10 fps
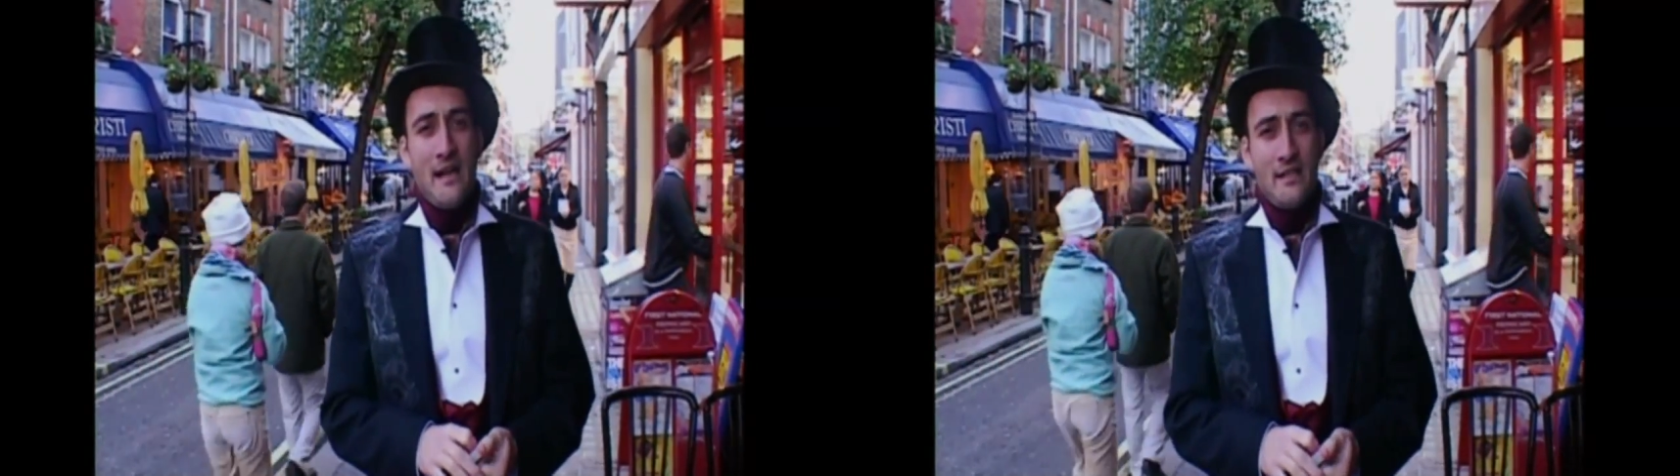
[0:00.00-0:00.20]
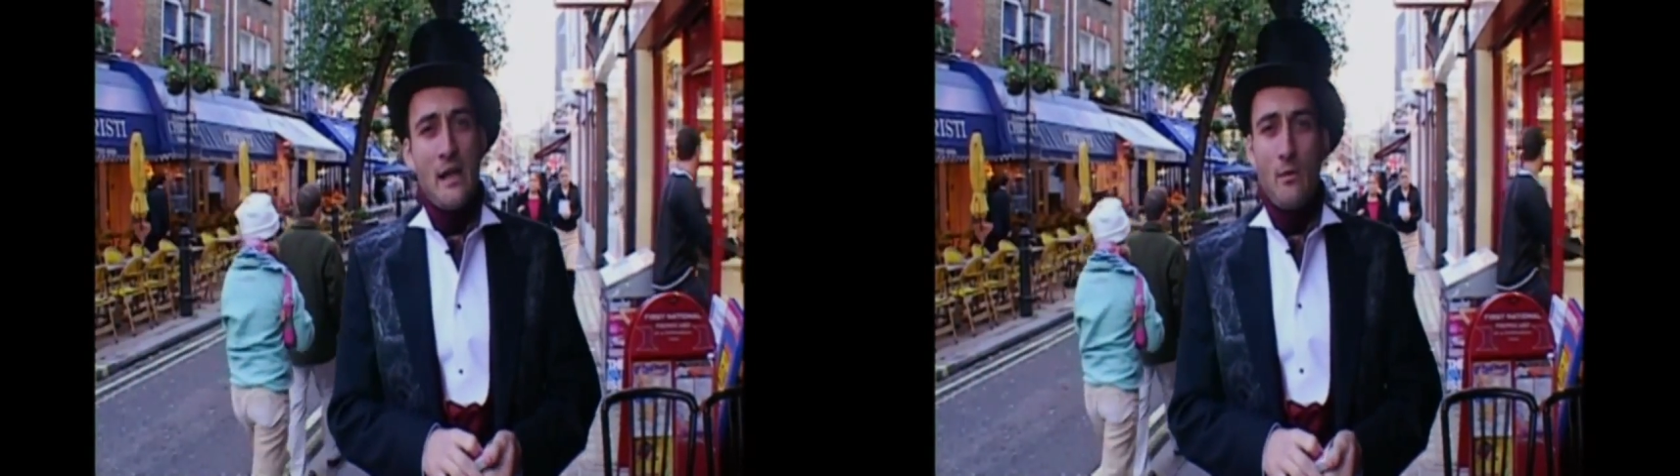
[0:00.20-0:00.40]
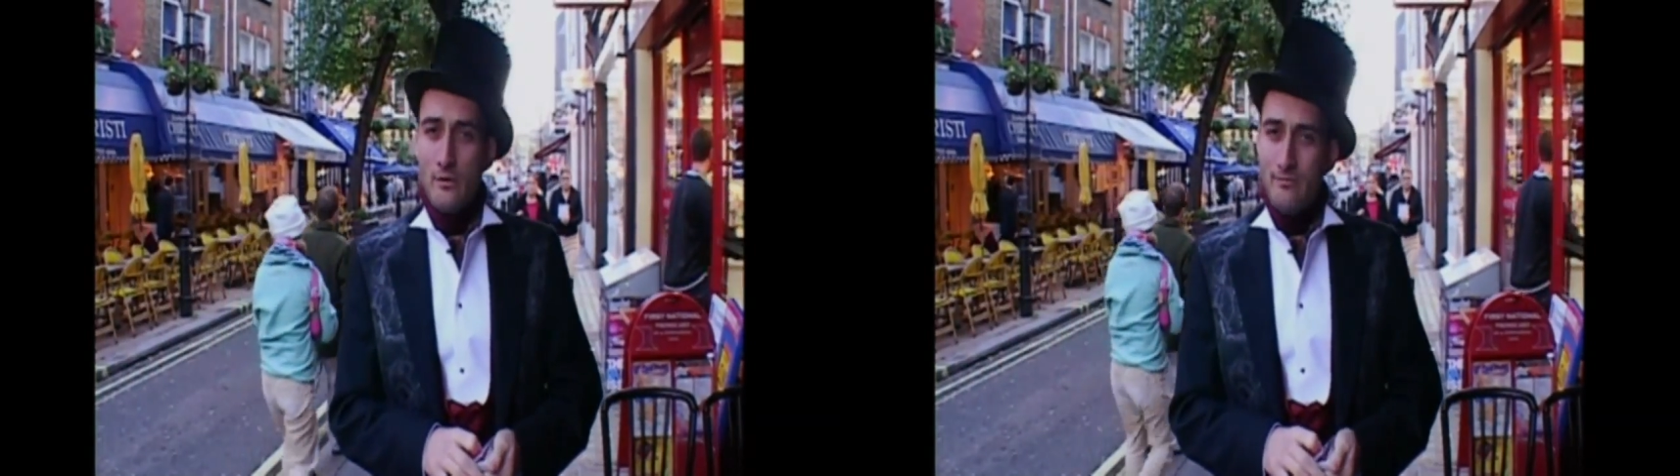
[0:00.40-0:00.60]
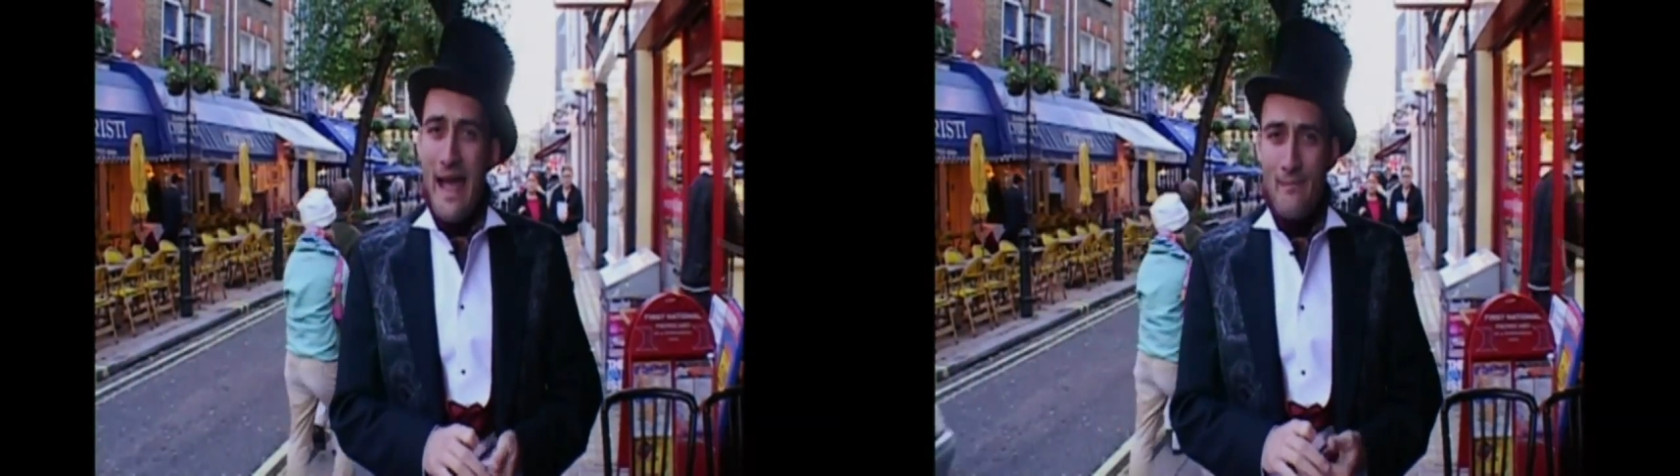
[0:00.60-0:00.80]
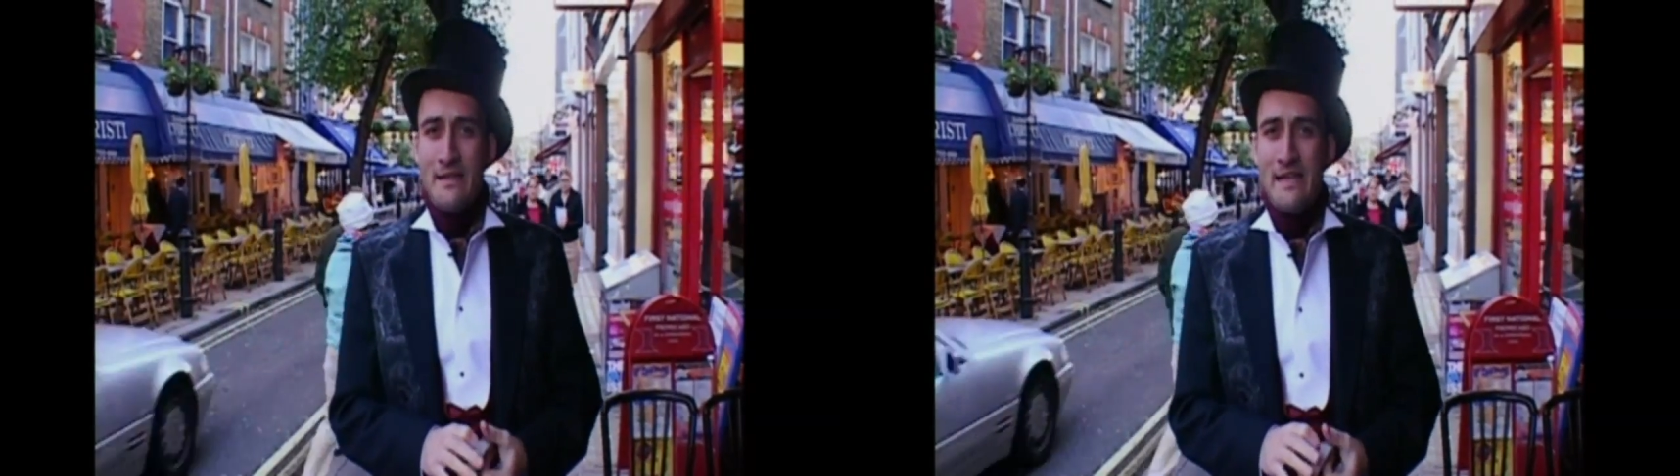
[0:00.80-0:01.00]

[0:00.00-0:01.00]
as I will aptly